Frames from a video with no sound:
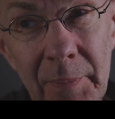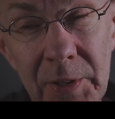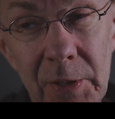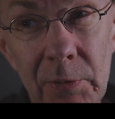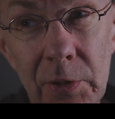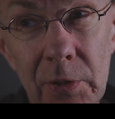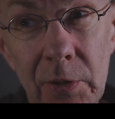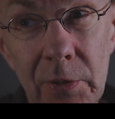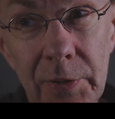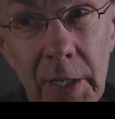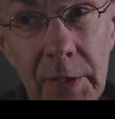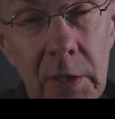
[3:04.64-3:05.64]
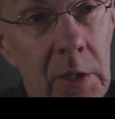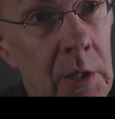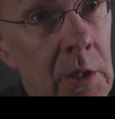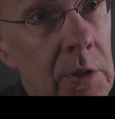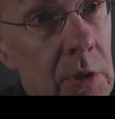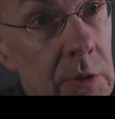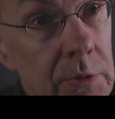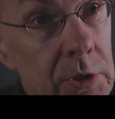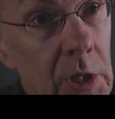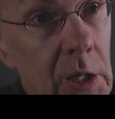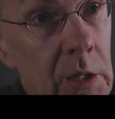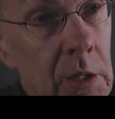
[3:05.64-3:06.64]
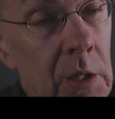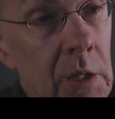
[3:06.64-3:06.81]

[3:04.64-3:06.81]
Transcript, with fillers: as it was called then, culture,